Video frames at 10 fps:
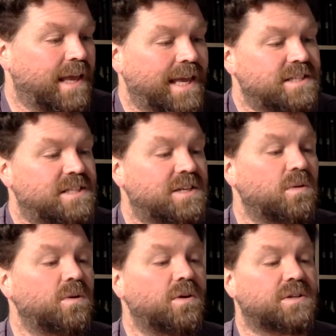It
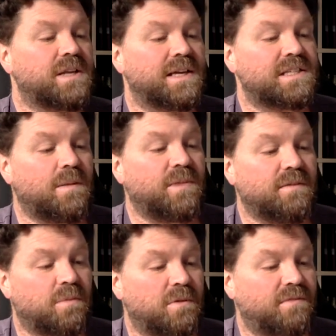still looked like
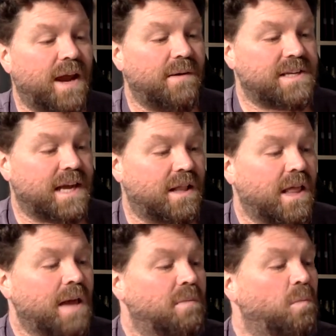something from a fairy tale,
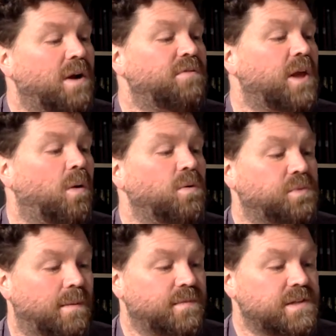but one of the
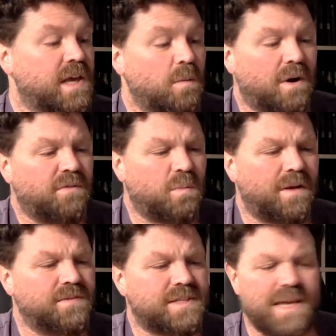old ones, one of the
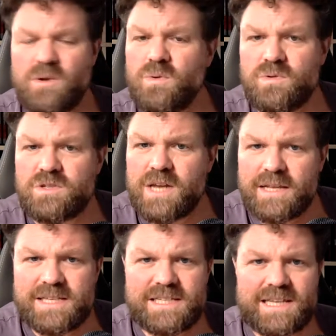ones they used
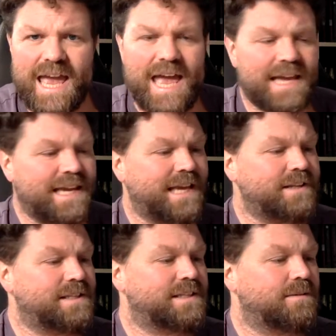to scare
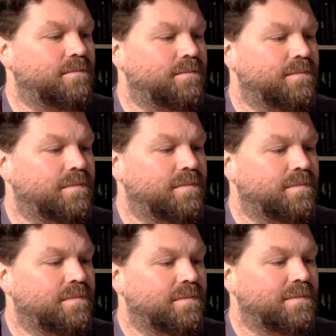kids.
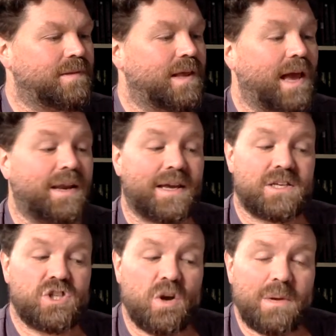And like
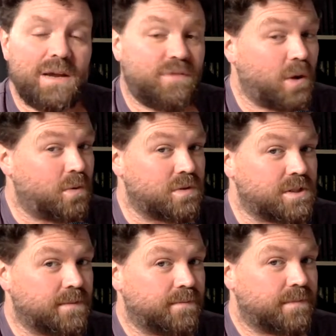so many of
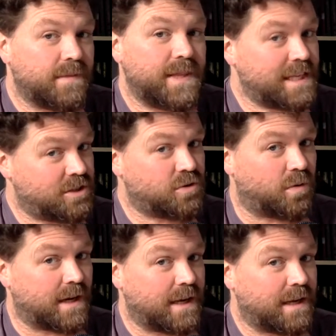those, this
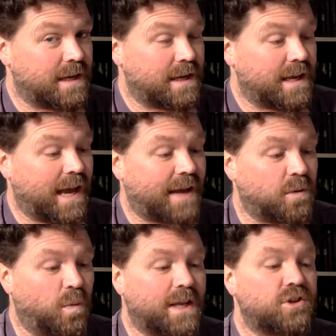story had a
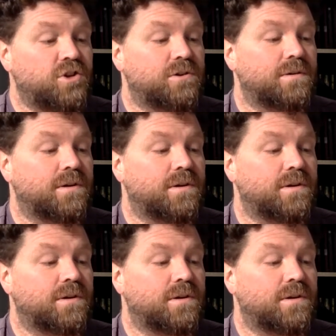witch.